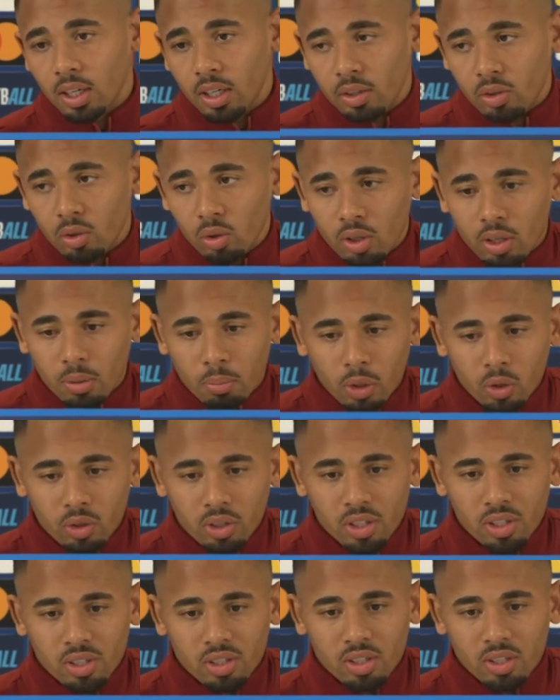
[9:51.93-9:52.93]
I talked about
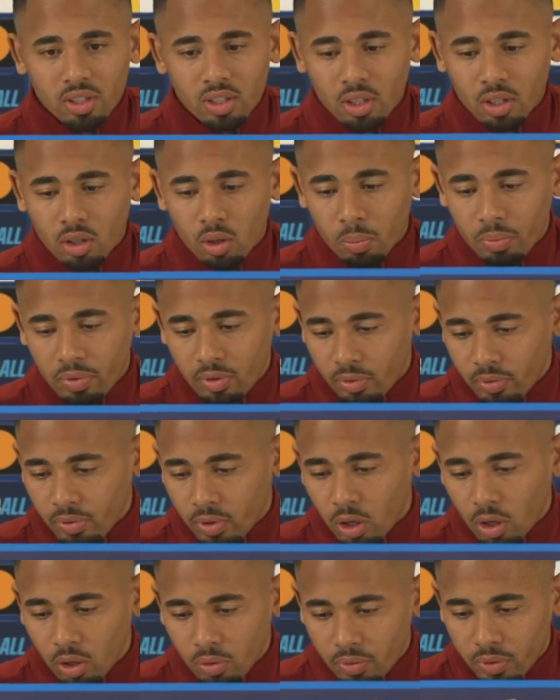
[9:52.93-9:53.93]
this a couple of,
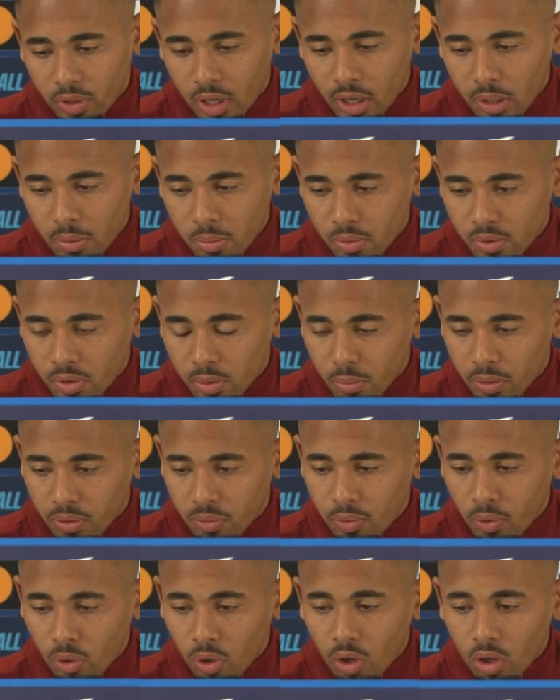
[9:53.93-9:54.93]
of times
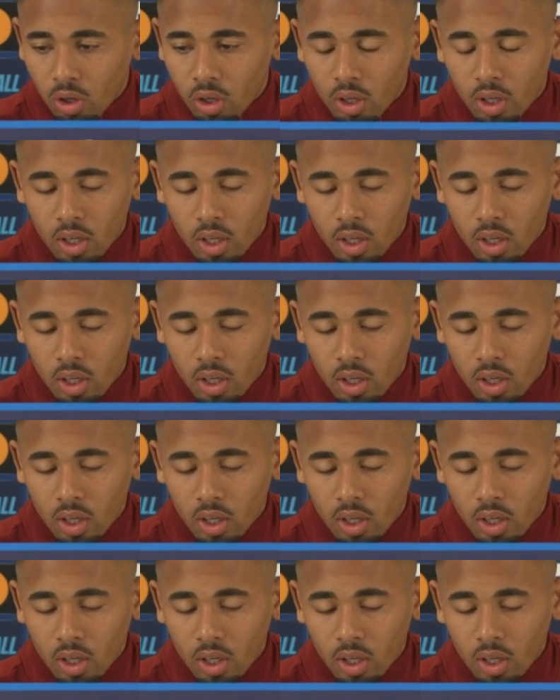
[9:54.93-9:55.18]
before.